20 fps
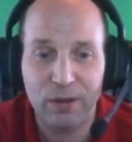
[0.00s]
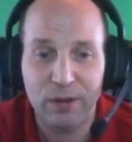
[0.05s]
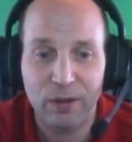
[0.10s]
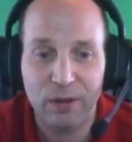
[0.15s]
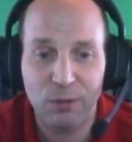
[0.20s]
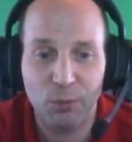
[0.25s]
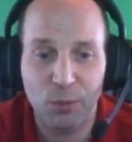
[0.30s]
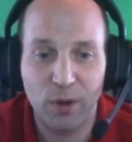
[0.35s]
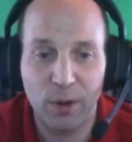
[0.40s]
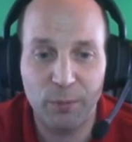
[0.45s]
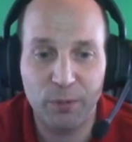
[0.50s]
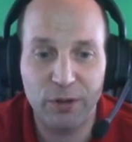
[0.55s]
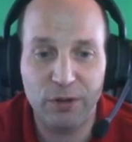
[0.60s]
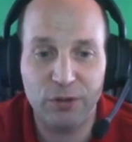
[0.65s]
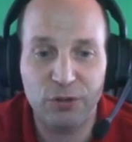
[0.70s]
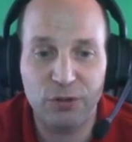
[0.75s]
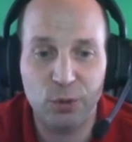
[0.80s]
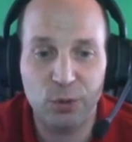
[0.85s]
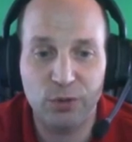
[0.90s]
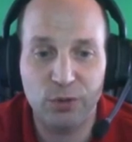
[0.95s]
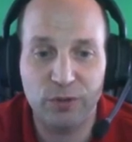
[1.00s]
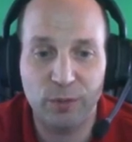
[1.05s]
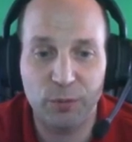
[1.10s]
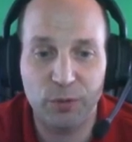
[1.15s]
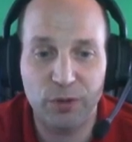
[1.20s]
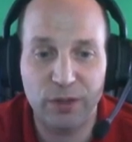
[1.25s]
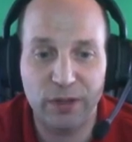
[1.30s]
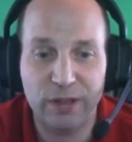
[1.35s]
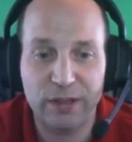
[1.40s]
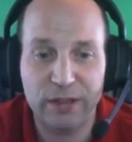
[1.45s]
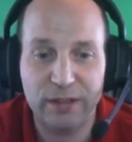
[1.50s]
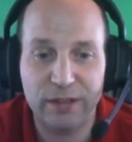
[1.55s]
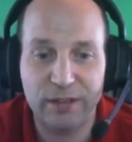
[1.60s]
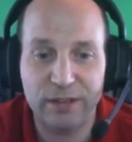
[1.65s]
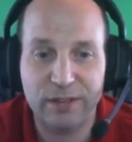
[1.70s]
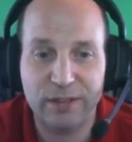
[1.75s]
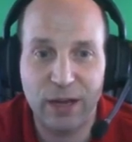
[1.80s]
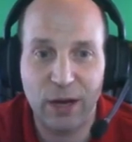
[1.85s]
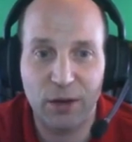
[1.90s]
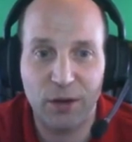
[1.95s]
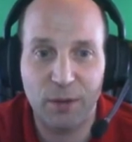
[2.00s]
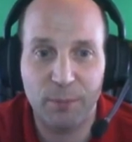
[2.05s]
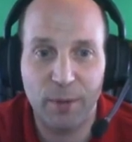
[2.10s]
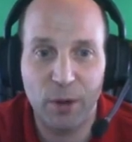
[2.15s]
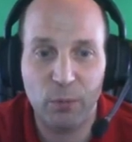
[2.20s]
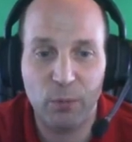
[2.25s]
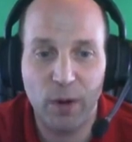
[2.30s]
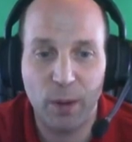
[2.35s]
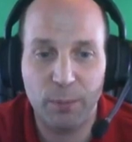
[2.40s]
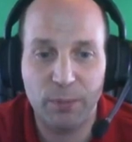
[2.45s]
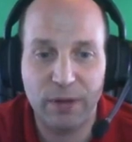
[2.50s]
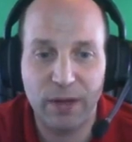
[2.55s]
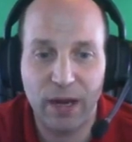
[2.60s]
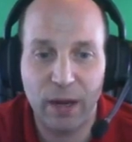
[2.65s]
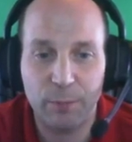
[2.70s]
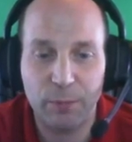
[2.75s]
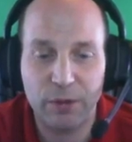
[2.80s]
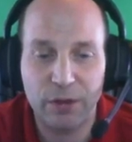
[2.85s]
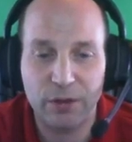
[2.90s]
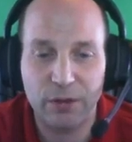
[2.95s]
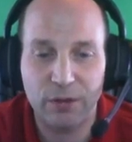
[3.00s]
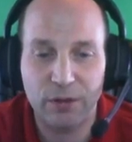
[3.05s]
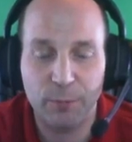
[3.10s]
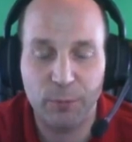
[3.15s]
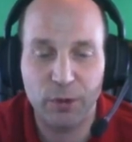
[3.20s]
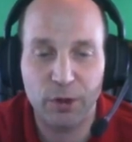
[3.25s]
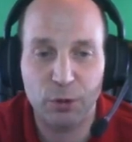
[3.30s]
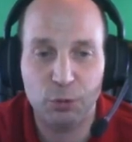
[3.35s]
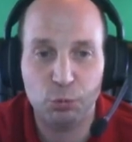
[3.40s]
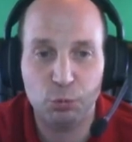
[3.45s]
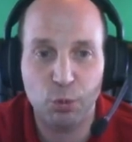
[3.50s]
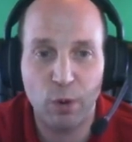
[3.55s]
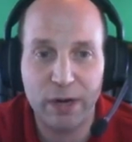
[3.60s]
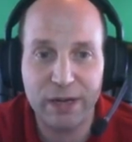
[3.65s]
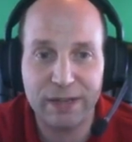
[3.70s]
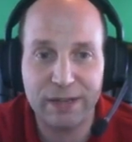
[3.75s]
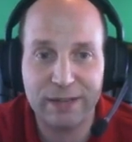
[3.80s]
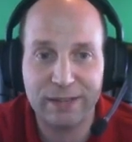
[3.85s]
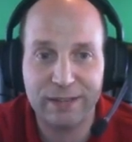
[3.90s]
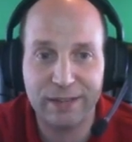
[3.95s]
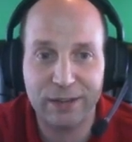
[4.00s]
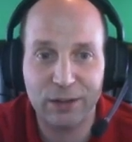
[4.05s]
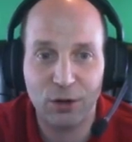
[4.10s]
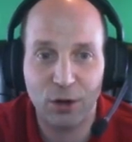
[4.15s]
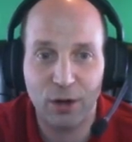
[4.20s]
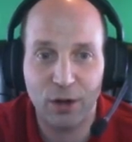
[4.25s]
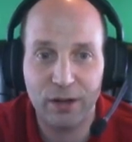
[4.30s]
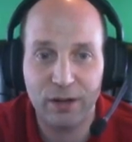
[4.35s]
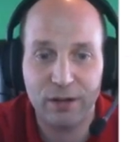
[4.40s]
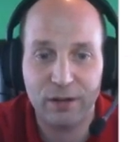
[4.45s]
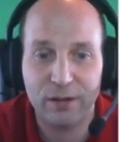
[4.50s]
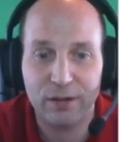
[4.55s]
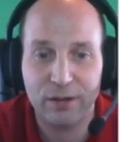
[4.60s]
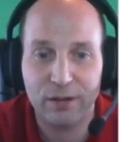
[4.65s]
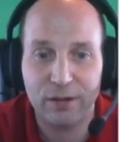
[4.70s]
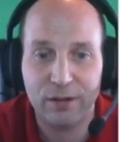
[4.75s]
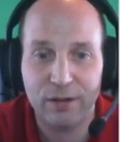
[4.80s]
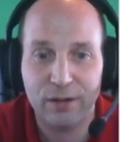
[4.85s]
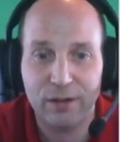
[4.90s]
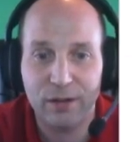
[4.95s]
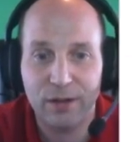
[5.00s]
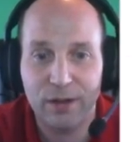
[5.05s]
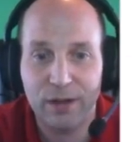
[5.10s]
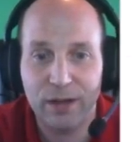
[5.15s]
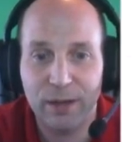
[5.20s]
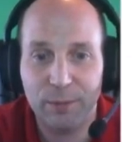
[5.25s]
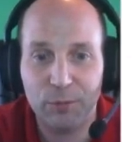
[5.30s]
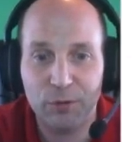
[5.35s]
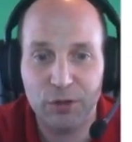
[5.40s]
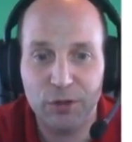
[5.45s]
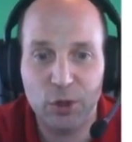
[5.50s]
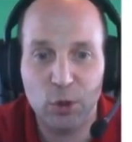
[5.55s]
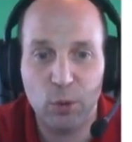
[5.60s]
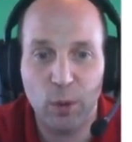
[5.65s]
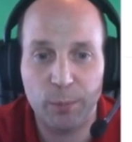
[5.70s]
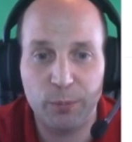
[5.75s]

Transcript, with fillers: What I'm going to do is I'm going to click down on my webcam here. I'm going to right click on it and I'm going to go up to